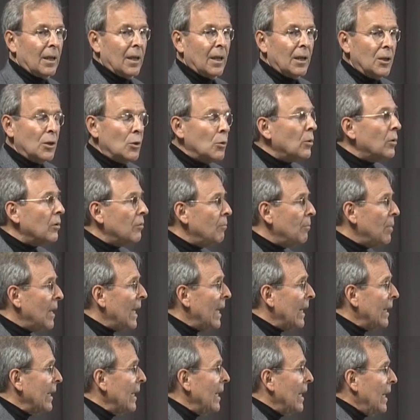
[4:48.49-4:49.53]
And you can
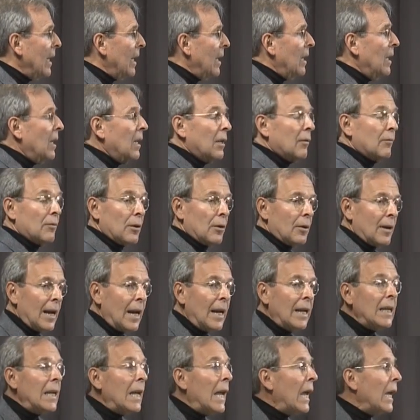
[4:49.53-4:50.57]
bet if there are
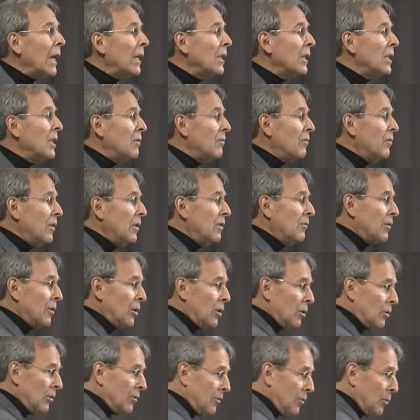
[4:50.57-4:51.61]
any alien
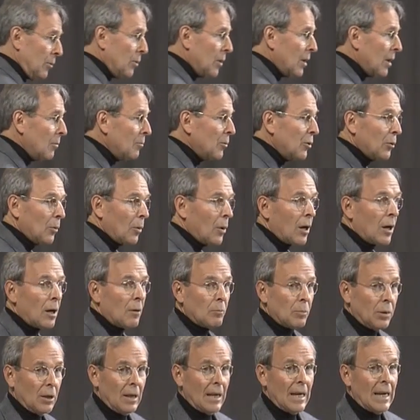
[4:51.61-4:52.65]
visitors who come to
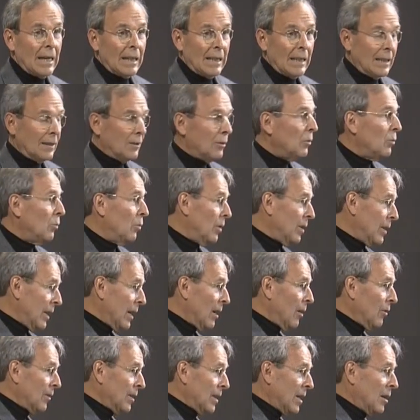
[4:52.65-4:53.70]
our planet with
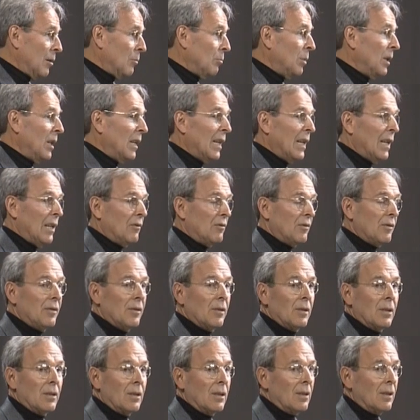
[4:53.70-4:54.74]
healthcare plans,
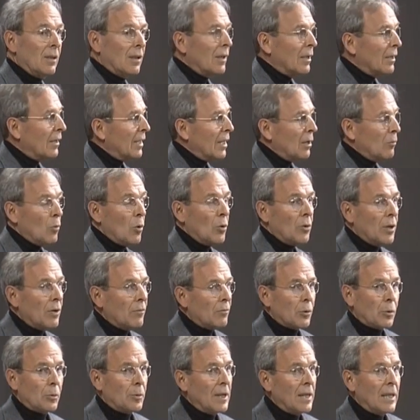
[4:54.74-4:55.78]
they won't
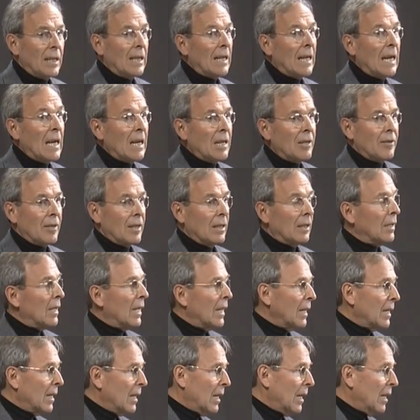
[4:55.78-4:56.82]
have created anything
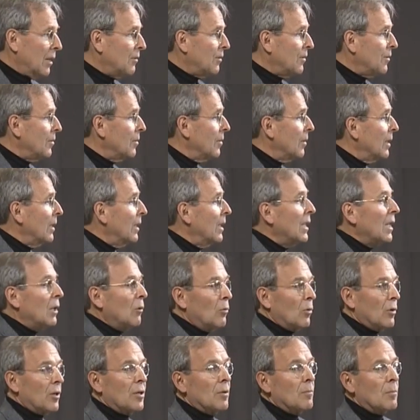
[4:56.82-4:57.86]
like us,
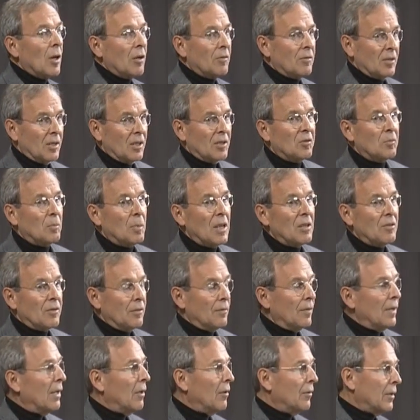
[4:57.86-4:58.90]
and we're the most
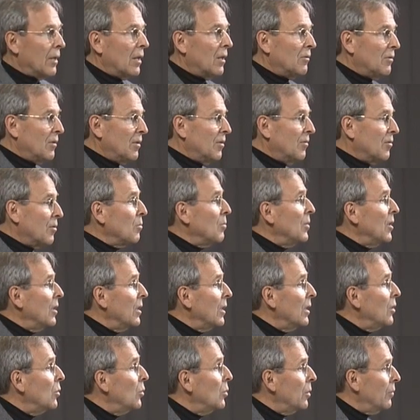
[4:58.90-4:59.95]
expensive healthcare system in
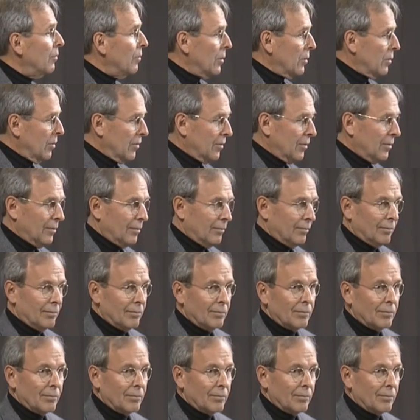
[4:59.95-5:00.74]
the universe.